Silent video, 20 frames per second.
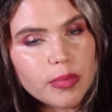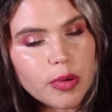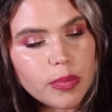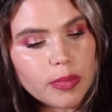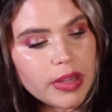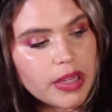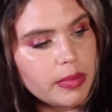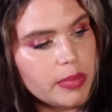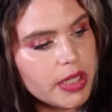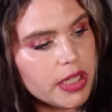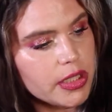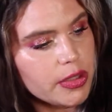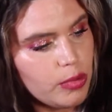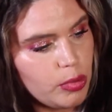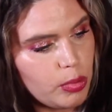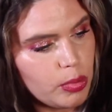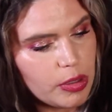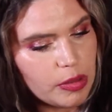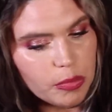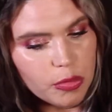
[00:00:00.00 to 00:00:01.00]
but maybe a little
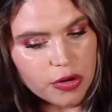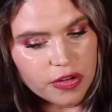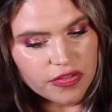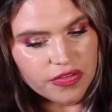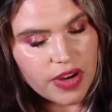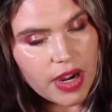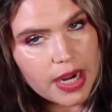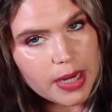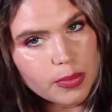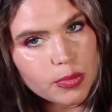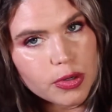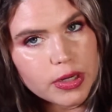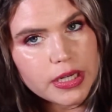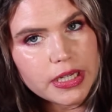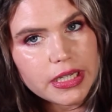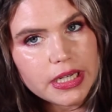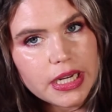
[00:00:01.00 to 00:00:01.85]
bit more vibrant.